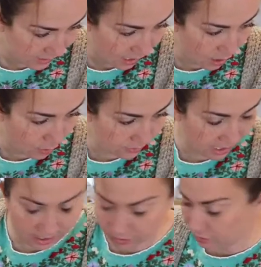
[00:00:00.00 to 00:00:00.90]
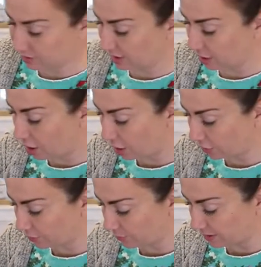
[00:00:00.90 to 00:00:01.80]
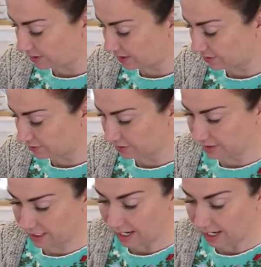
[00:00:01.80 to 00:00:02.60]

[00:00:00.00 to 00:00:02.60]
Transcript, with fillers: Oh, Dana's using the Harlequin stencil today.